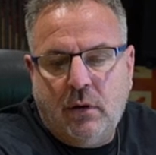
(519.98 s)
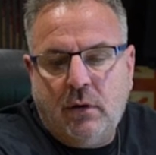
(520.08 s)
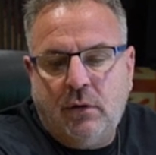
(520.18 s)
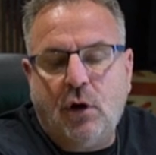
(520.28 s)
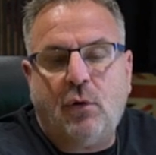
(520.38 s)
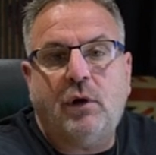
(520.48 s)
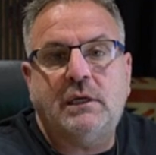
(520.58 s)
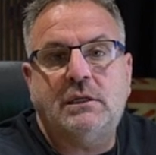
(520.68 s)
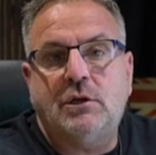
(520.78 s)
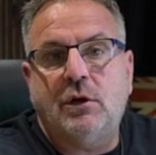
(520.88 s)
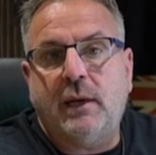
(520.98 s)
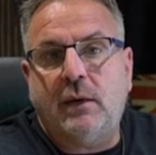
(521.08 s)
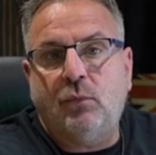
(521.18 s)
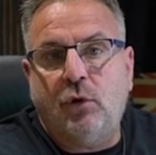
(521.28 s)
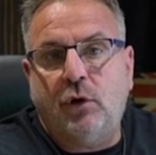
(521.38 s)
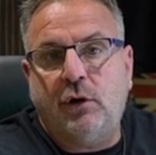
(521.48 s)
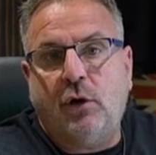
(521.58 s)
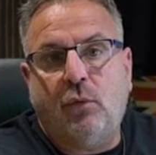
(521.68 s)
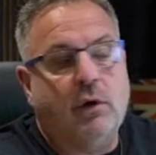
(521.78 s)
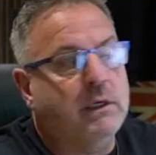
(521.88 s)
not wanting to do it in Word
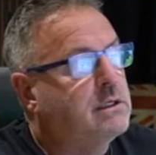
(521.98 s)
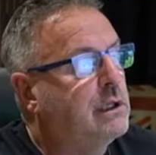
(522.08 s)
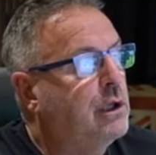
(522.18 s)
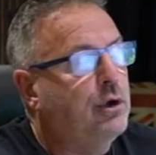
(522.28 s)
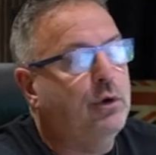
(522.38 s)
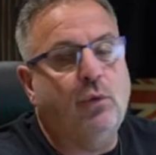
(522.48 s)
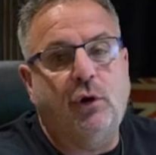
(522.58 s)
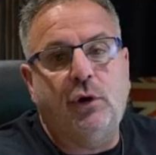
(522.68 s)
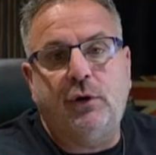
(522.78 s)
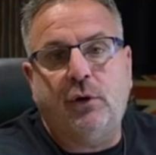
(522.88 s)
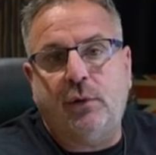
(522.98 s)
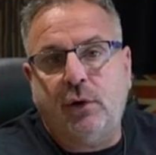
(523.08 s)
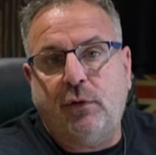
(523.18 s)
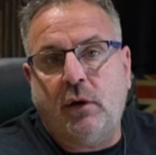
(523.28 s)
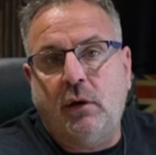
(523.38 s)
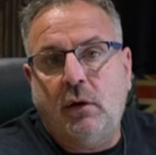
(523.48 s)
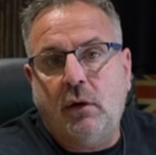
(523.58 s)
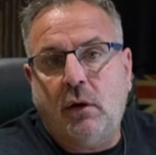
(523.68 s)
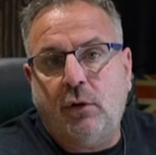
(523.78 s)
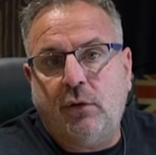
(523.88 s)
or wanting to learn Word or another
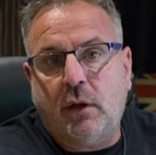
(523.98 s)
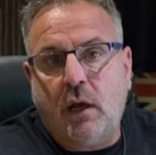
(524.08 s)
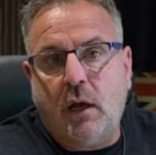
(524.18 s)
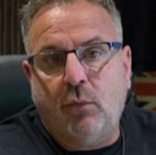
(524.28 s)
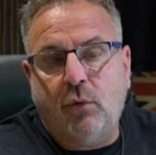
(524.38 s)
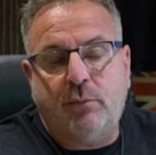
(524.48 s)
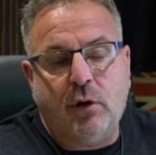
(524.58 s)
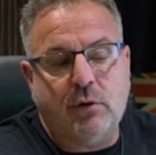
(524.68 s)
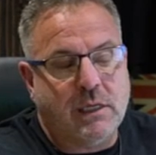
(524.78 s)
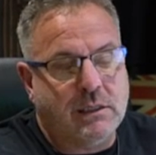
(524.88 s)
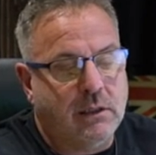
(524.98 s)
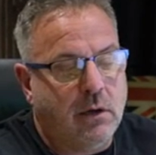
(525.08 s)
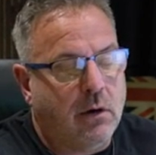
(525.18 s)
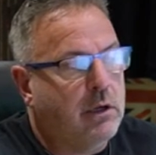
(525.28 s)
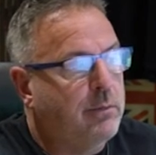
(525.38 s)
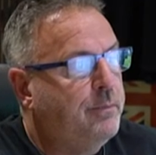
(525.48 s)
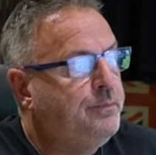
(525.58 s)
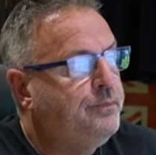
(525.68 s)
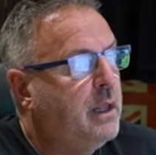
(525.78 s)
another uh, word processing document.